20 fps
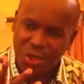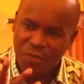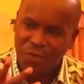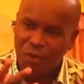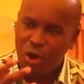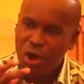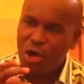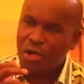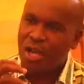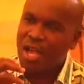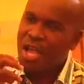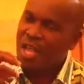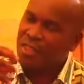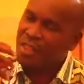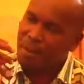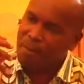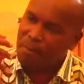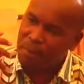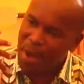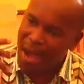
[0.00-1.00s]
of God,
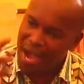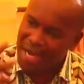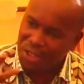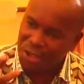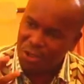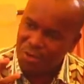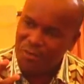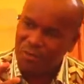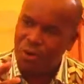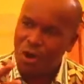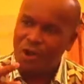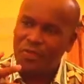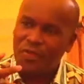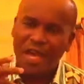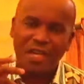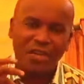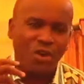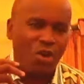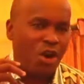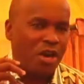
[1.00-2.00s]
the parts of God
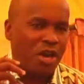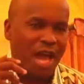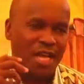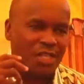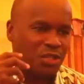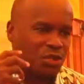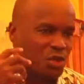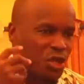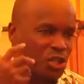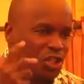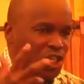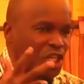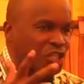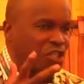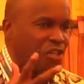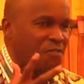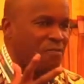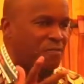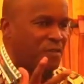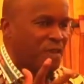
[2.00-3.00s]
that God has not
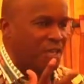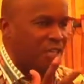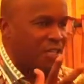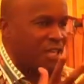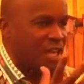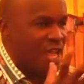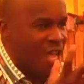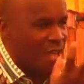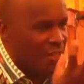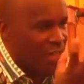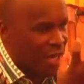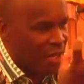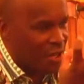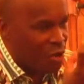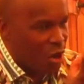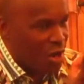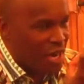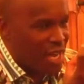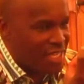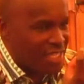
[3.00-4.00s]
yet revealed, that
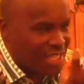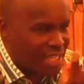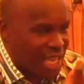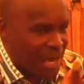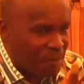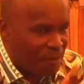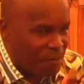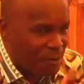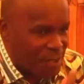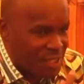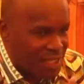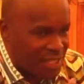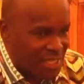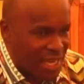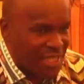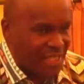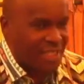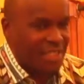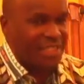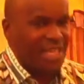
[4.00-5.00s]
God has kept for
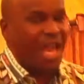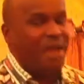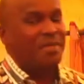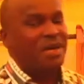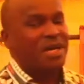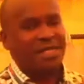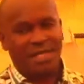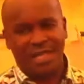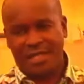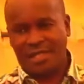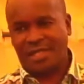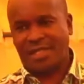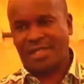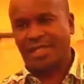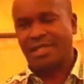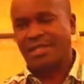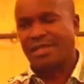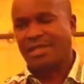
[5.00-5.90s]
such a time as this.